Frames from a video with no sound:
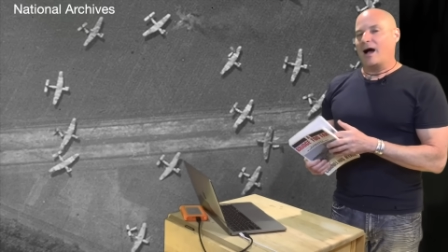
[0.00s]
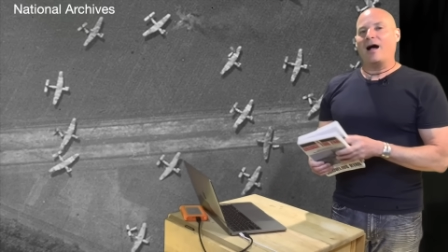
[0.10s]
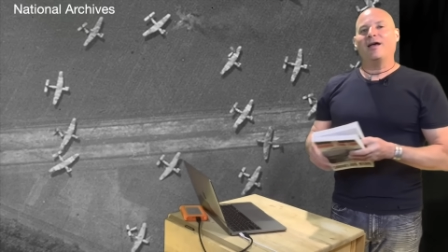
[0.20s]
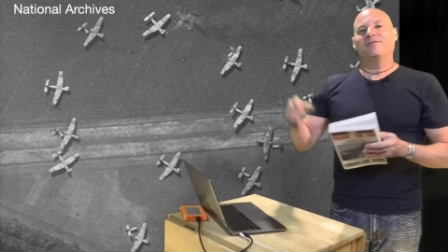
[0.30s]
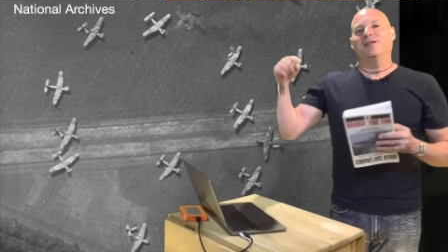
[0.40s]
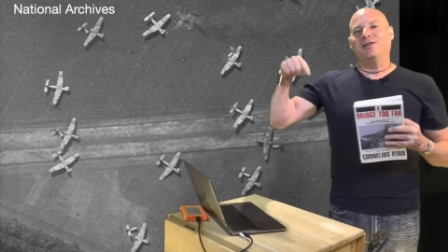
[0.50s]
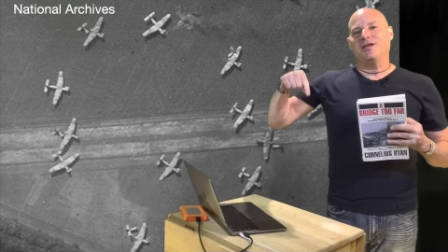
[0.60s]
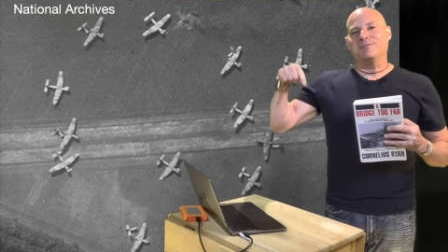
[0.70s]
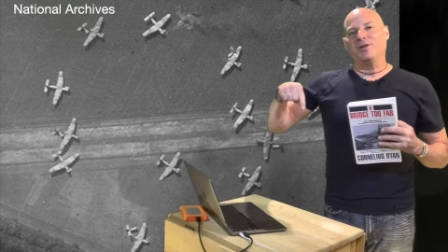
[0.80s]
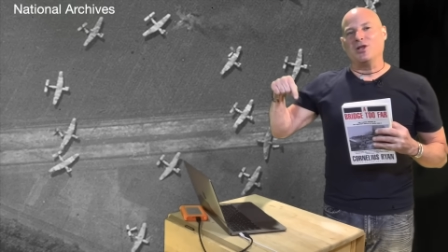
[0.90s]
I'll have the
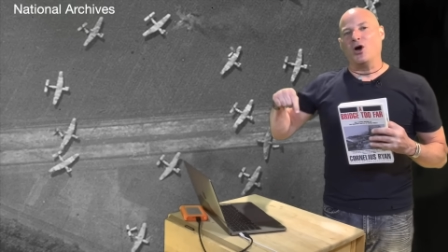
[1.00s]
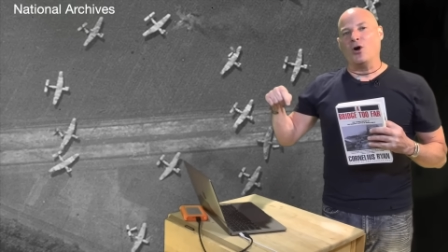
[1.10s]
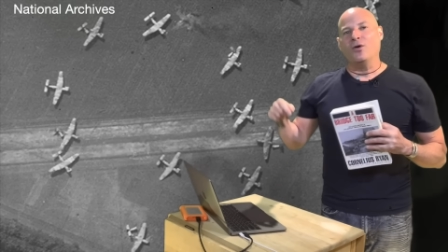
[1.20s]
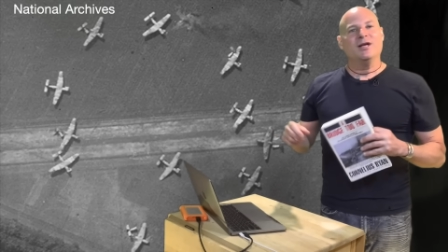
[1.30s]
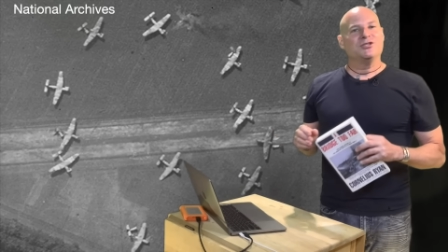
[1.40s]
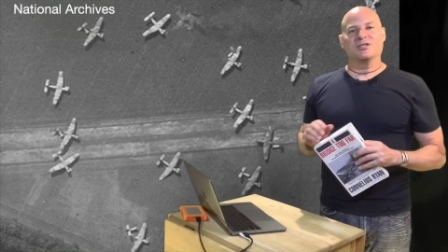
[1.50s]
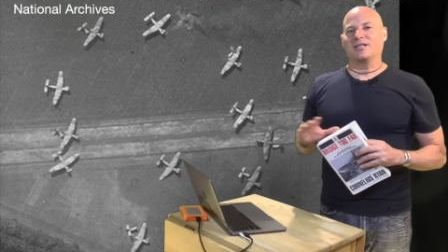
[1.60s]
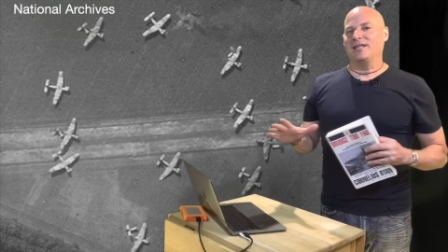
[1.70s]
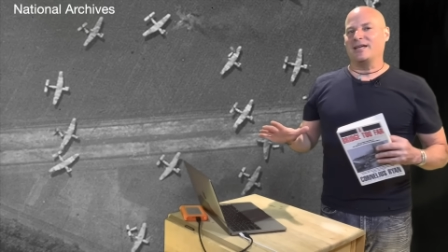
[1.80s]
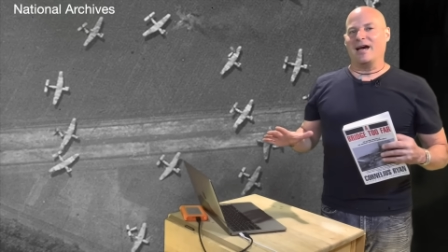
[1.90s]
link below. Just
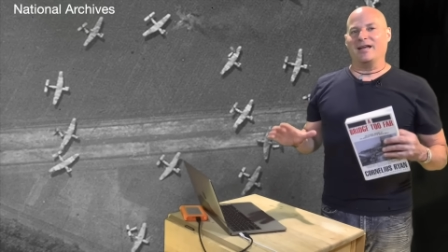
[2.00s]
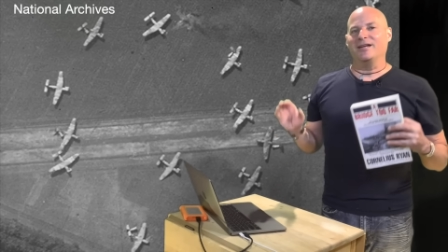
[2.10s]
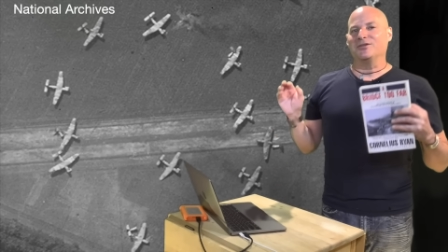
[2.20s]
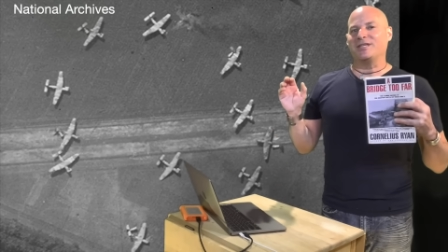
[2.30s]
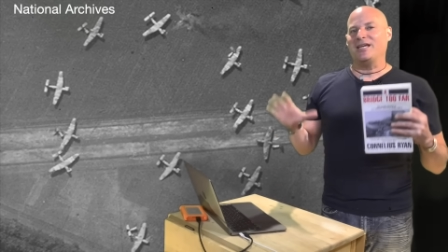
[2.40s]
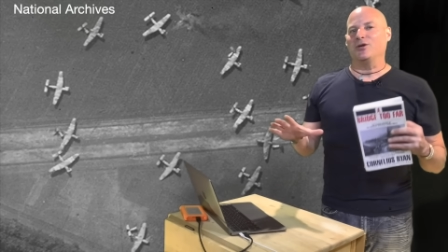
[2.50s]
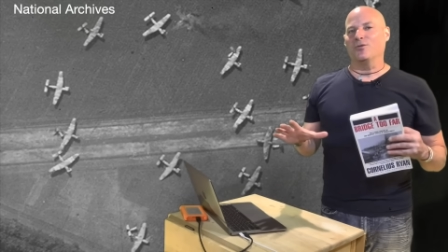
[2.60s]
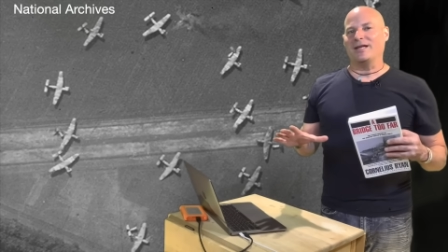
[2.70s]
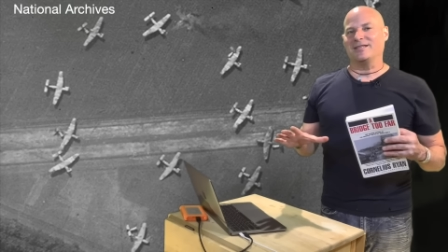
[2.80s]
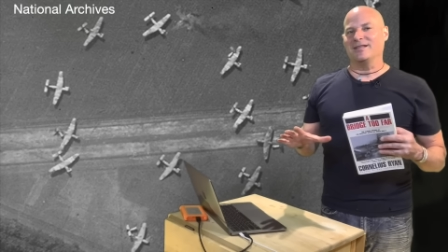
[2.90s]
click on it. It'll take you
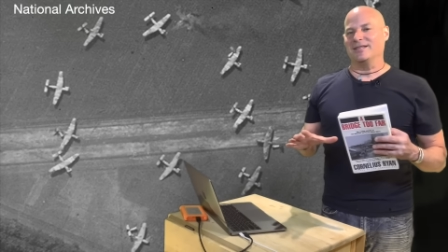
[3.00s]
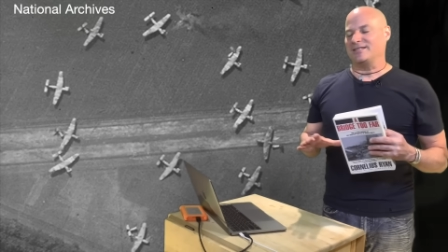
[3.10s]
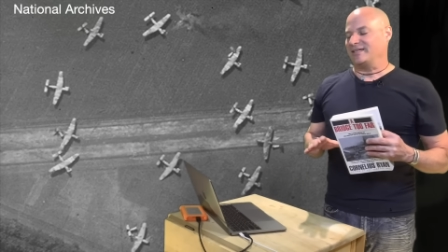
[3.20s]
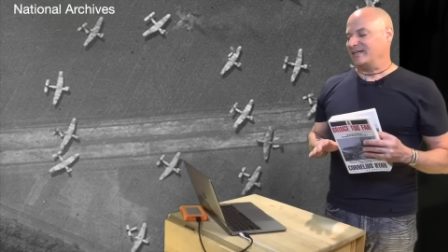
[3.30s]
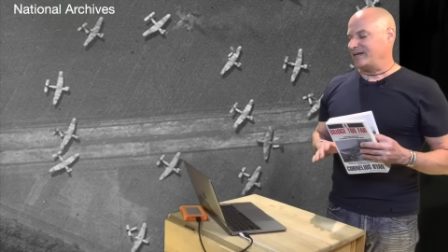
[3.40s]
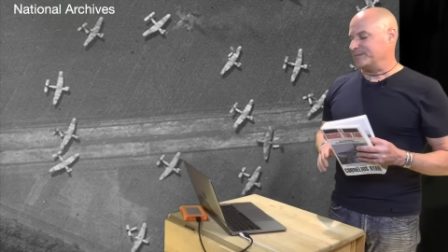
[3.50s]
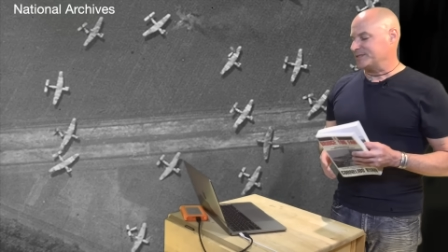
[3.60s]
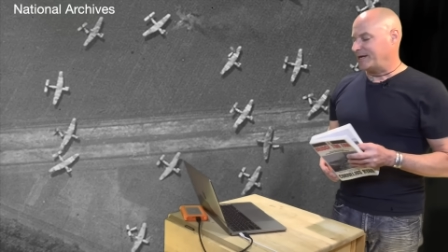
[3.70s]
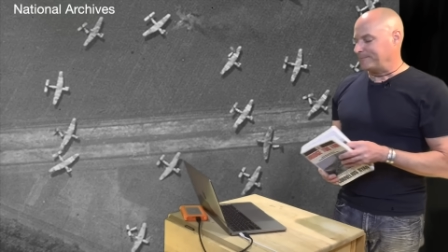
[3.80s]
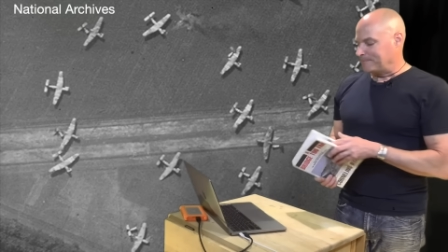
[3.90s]
right to the listing in Amazon.